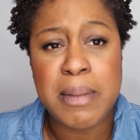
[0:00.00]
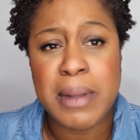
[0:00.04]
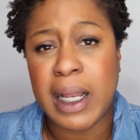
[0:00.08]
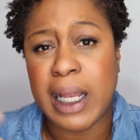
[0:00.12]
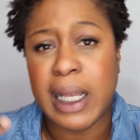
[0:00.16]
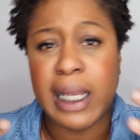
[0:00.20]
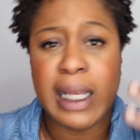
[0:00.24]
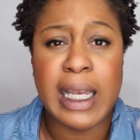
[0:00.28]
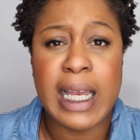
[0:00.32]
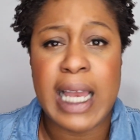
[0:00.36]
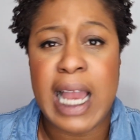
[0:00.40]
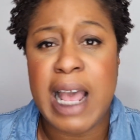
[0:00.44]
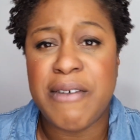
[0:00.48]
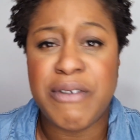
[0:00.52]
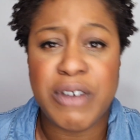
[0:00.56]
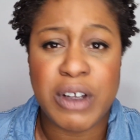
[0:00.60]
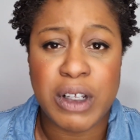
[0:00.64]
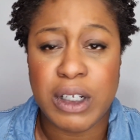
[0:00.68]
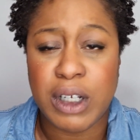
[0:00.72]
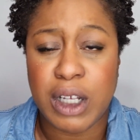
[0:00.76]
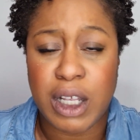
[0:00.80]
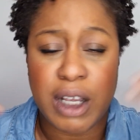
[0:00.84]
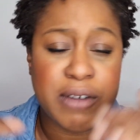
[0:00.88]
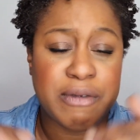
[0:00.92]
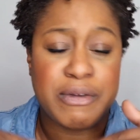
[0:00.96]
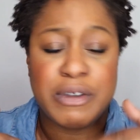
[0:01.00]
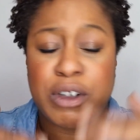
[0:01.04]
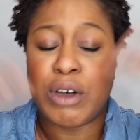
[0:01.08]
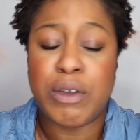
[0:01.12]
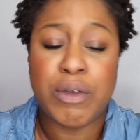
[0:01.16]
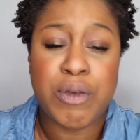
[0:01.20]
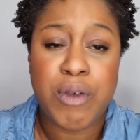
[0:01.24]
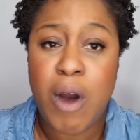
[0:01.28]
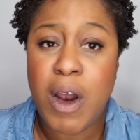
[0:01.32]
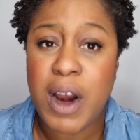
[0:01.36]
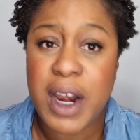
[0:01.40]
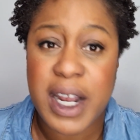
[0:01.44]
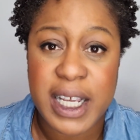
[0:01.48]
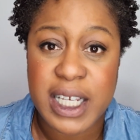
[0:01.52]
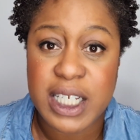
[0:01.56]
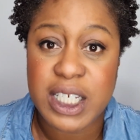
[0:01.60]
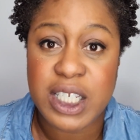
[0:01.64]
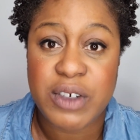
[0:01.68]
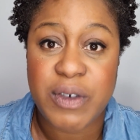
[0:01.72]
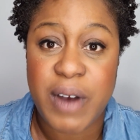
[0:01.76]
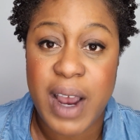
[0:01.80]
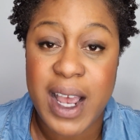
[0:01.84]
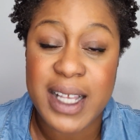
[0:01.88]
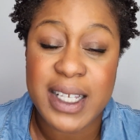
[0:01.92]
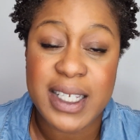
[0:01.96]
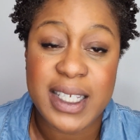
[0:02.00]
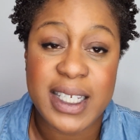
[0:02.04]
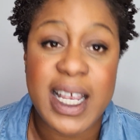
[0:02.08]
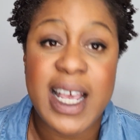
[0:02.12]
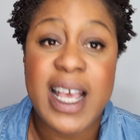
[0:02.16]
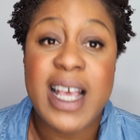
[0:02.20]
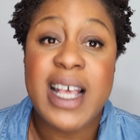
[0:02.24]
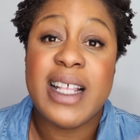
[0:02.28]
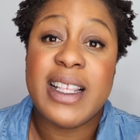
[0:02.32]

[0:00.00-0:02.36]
level of chronic stress?